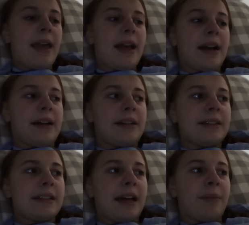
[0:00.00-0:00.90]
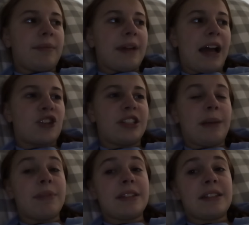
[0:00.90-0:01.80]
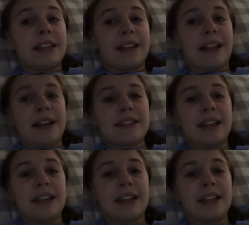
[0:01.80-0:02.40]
And I'm actually tempted to take the class